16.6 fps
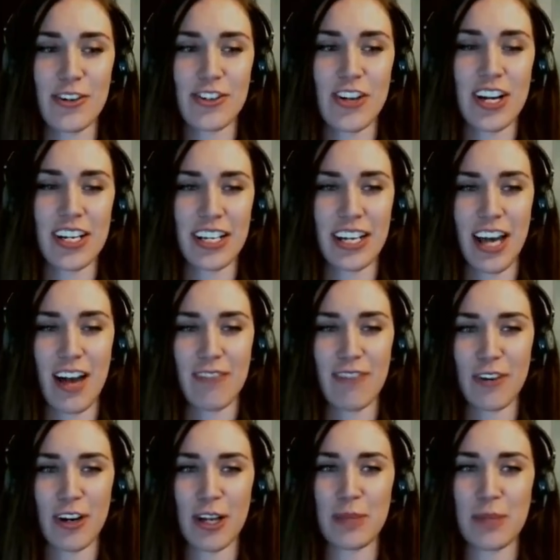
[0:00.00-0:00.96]
you were trying to
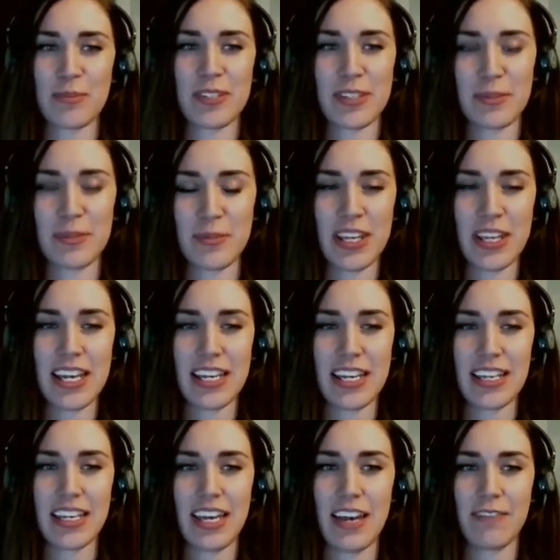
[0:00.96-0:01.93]
cover up some
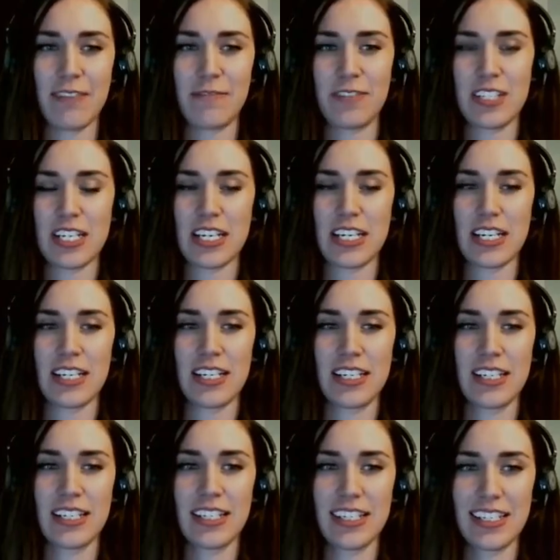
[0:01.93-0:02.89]
like hefty.
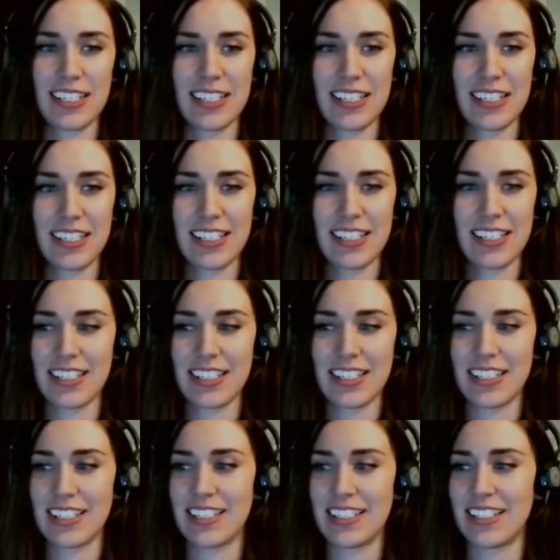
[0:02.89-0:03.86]
yeah
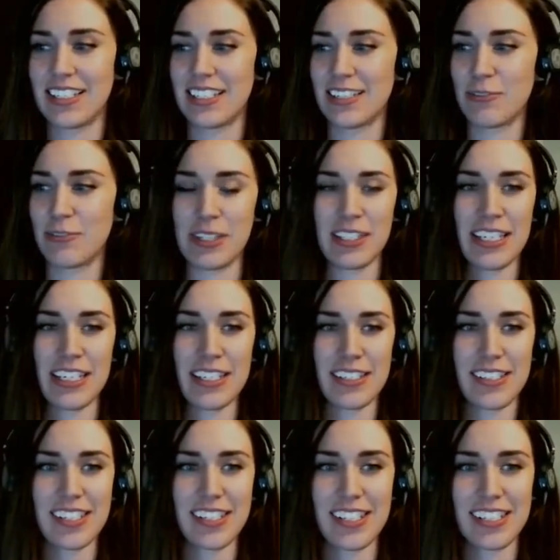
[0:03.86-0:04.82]
some uh,
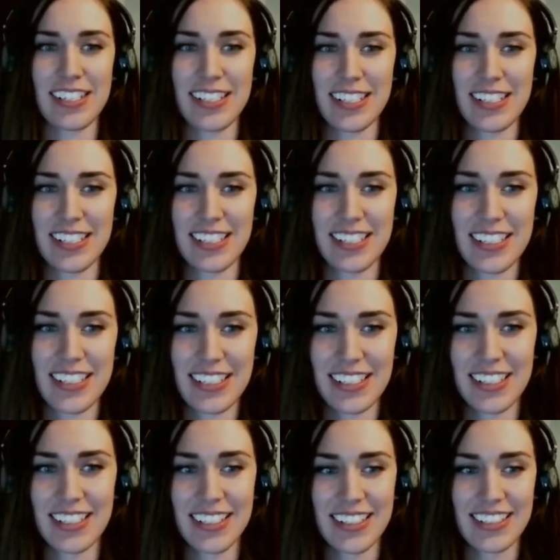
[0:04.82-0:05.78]
release. They're like, some what
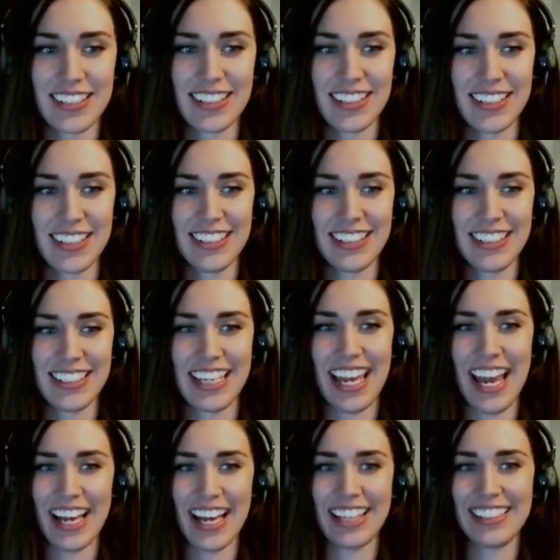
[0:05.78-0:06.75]
trumpets. the fuck?
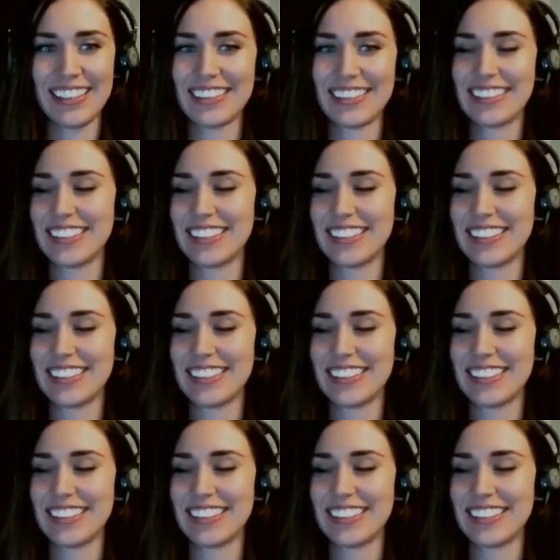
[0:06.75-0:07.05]
Yeah.